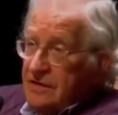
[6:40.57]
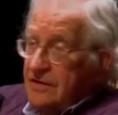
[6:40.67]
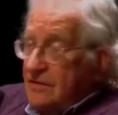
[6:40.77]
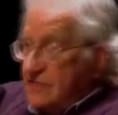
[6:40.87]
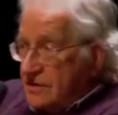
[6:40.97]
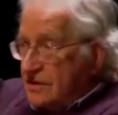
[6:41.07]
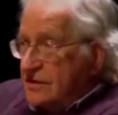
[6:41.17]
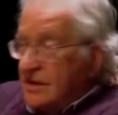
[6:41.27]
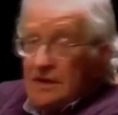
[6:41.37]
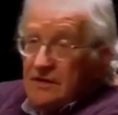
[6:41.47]
Those that,
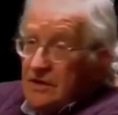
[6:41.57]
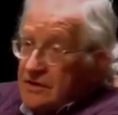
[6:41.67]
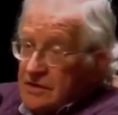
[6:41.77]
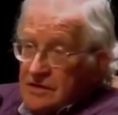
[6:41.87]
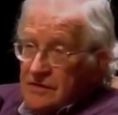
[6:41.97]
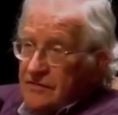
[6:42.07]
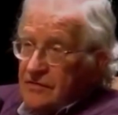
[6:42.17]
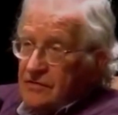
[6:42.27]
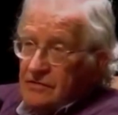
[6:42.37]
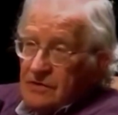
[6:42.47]
just as
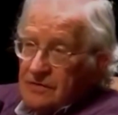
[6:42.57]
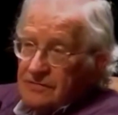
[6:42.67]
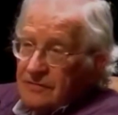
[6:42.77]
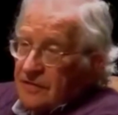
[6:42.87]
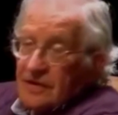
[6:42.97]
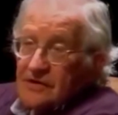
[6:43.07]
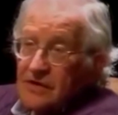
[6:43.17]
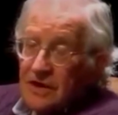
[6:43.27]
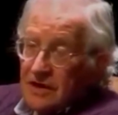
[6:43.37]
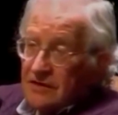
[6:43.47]
if you are
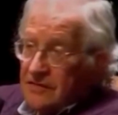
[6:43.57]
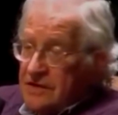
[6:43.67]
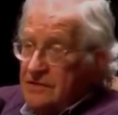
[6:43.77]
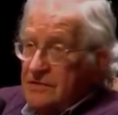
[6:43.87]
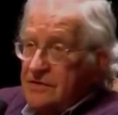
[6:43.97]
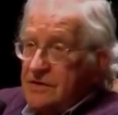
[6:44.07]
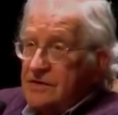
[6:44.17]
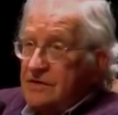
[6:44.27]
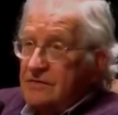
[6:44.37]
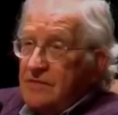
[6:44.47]
studying the visual
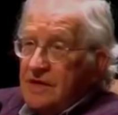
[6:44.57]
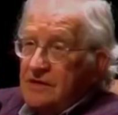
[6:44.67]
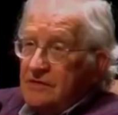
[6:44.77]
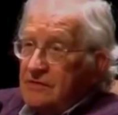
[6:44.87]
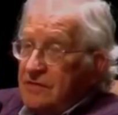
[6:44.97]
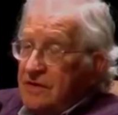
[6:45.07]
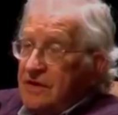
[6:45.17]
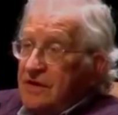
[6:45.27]
system and you